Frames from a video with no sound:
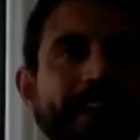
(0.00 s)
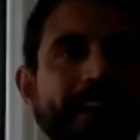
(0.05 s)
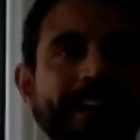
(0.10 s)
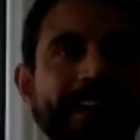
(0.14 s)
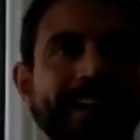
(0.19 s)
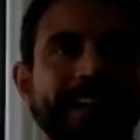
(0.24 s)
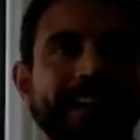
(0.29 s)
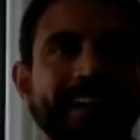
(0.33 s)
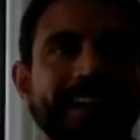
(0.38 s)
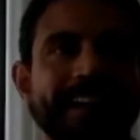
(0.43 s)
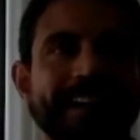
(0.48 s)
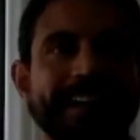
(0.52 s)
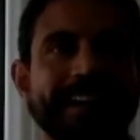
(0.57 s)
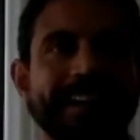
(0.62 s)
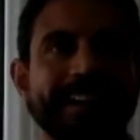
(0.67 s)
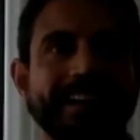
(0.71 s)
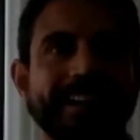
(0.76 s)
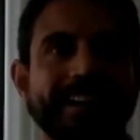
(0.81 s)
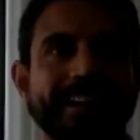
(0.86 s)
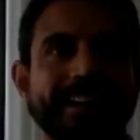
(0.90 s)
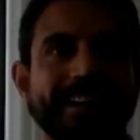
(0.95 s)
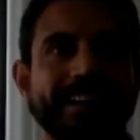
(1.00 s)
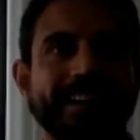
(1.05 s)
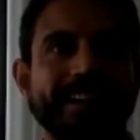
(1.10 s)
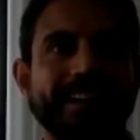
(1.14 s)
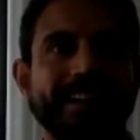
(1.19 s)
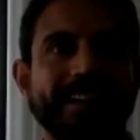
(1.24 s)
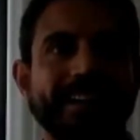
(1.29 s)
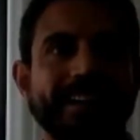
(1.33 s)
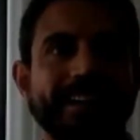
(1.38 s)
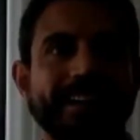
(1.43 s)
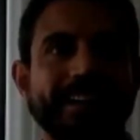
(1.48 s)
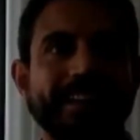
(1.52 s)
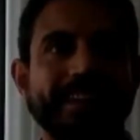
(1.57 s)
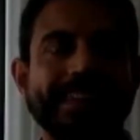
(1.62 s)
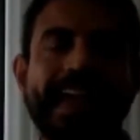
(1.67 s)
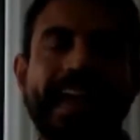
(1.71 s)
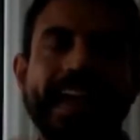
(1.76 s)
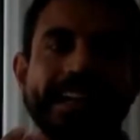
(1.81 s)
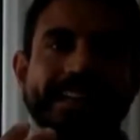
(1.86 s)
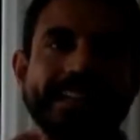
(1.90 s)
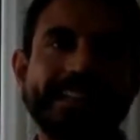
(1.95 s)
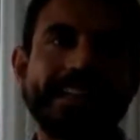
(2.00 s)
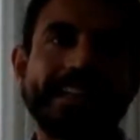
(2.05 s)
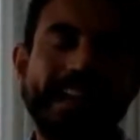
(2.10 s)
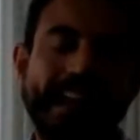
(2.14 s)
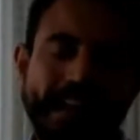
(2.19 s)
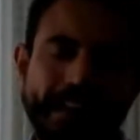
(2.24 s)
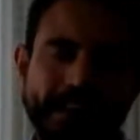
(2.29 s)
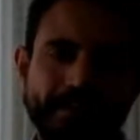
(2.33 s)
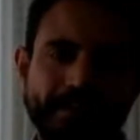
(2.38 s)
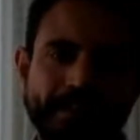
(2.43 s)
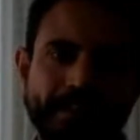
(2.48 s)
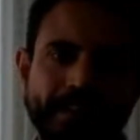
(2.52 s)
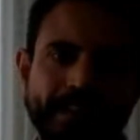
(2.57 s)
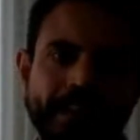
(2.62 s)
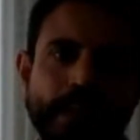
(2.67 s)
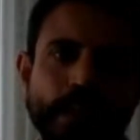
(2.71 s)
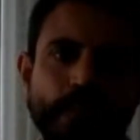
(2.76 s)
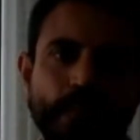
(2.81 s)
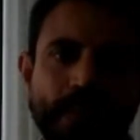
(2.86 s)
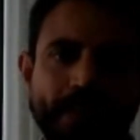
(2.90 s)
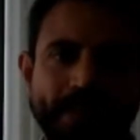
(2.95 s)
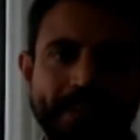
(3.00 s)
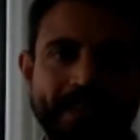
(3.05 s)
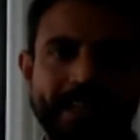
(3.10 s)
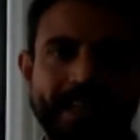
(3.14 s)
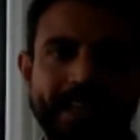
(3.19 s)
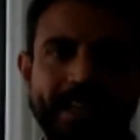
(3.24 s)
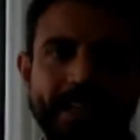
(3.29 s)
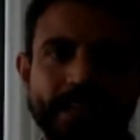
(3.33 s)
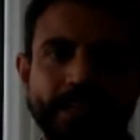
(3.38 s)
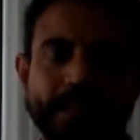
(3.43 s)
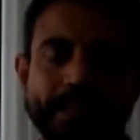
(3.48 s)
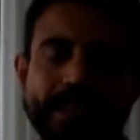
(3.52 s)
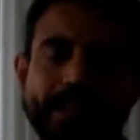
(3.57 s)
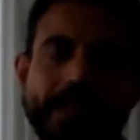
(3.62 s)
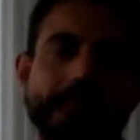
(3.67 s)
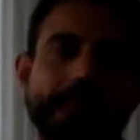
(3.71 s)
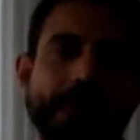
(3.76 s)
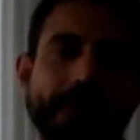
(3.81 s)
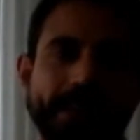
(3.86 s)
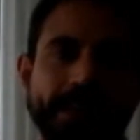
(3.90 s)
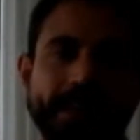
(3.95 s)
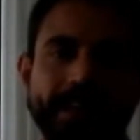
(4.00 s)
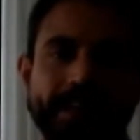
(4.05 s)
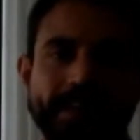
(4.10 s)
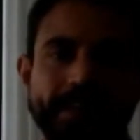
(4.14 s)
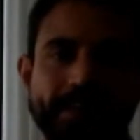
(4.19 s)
That is the kind of thing that resonates with somebody like